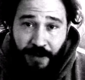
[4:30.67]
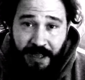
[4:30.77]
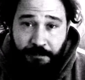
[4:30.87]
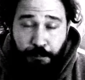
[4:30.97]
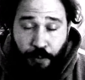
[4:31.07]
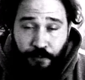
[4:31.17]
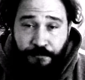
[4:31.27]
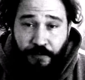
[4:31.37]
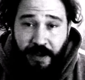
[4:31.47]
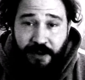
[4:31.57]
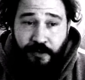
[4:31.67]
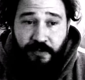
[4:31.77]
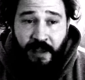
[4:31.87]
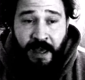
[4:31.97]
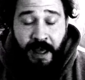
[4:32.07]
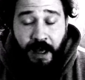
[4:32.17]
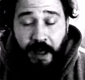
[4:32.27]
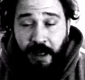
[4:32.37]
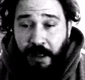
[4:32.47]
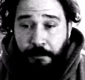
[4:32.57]
fight. Both fighters,
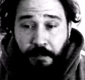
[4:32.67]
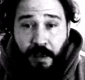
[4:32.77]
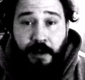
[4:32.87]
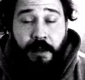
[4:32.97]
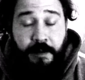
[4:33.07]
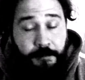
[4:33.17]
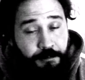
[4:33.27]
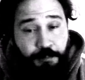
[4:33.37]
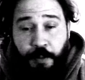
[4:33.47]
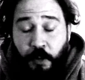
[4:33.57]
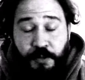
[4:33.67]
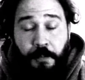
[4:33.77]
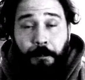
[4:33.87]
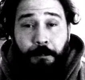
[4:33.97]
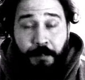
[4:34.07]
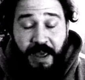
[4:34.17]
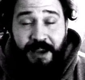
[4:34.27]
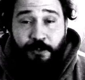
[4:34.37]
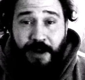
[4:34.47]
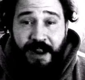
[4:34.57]
um, both
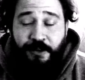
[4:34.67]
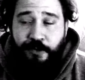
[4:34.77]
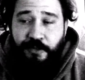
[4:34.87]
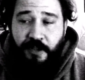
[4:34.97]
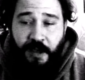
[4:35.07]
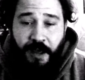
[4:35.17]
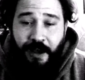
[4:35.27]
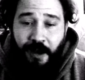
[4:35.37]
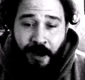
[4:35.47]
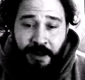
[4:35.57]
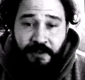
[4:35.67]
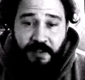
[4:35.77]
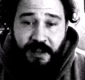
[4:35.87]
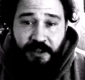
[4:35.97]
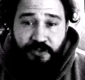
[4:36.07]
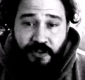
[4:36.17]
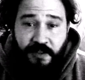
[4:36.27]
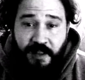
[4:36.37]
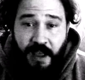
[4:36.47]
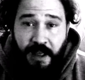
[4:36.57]
big records. Honestly,
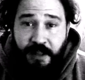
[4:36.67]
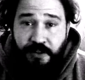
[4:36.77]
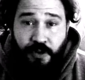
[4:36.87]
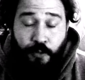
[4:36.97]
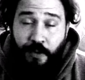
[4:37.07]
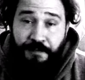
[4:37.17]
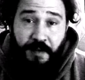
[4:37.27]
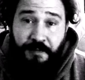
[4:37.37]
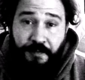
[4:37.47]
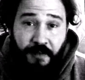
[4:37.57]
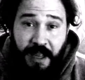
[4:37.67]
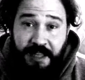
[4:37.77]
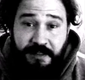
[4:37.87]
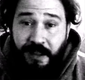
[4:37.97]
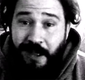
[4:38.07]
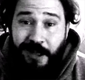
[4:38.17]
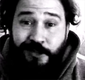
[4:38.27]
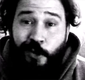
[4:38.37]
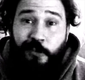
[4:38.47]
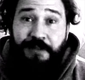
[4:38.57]
just a terrific fight, a
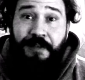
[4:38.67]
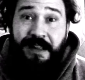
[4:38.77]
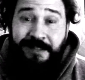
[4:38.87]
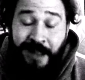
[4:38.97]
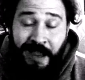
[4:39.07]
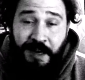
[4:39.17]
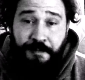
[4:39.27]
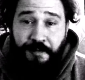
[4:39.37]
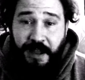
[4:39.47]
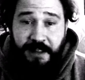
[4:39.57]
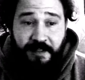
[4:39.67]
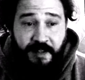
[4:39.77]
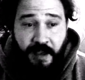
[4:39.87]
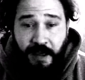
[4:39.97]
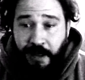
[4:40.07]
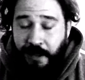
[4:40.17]
terrific night of fights.